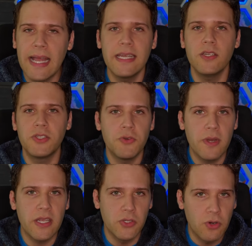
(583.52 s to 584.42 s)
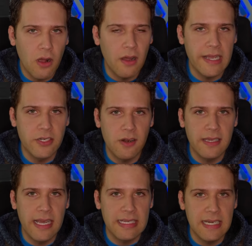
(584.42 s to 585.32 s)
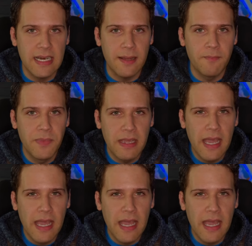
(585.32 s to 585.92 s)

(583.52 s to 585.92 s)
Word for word: I didn't do any drawing during that time.